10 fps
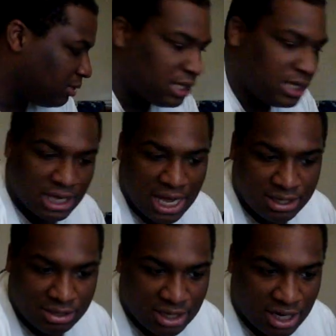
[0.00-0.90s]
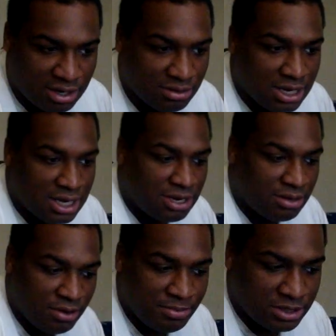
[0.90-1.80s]
In the Continental title,
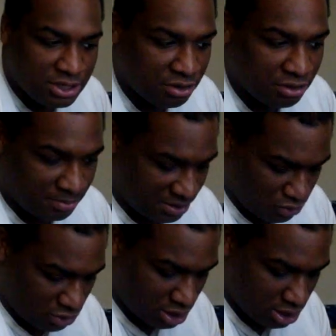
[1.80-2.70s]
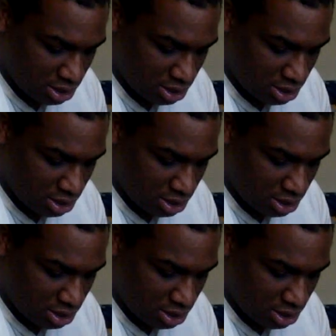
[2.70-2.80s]
Rey Mysterio a bit more.